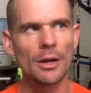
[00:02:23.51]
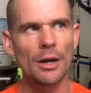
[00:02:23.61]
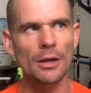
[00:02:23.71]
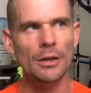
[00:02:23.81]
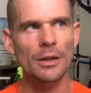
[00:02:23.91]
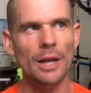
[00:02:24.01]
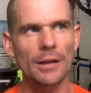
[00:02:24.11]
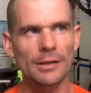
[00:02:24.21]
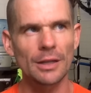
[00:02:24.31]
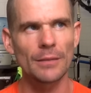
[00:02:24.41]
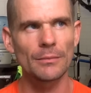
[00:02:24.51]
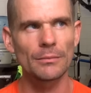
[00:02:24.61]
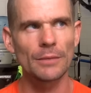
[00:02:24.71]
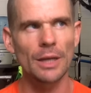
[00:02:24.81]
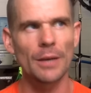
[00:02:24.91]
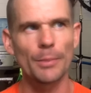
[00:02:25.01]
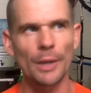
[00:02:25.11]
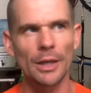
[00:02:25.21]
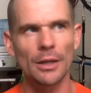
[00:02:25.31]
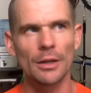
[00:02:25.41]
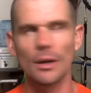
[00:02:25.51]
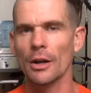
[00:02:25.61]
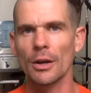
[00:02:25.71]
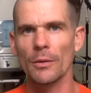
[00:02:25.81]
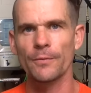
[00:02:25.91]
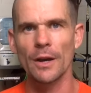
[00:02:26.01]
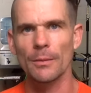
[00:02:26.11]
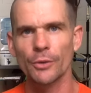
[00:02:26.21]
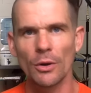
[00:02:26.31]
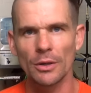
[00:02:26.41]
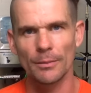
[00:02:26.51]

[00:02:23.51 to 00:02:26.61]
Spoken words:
I'll go to the ATM and the bank and I don't know what the fuck I'm talking